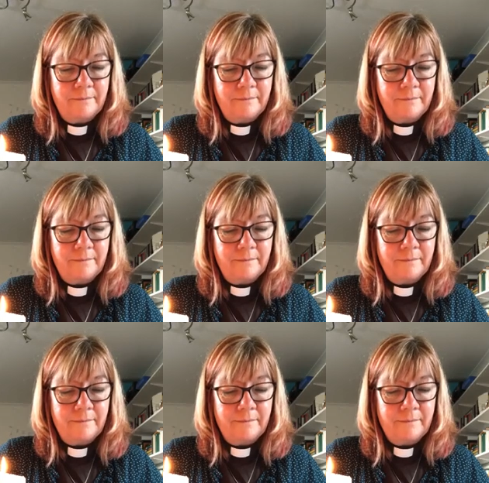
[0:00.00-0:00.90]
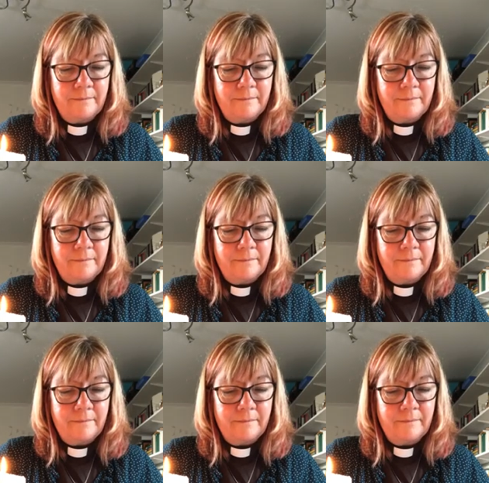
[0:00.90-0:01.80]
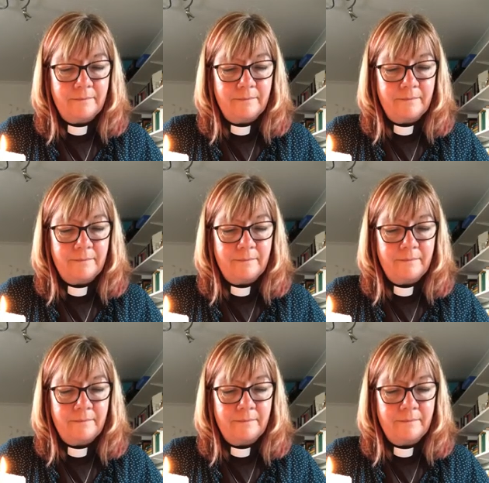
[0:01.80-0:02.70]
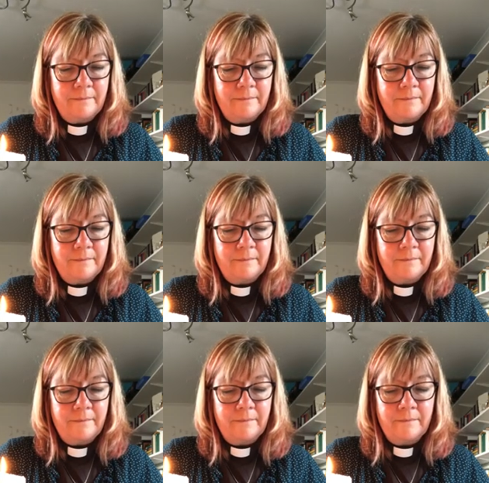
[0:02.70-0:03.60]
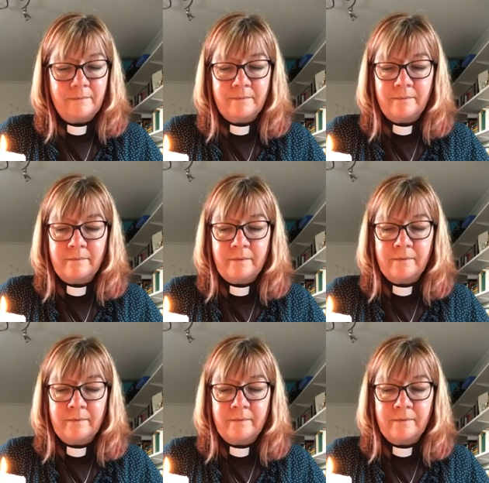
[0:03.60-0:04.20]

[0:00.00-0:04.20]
Nothing is said.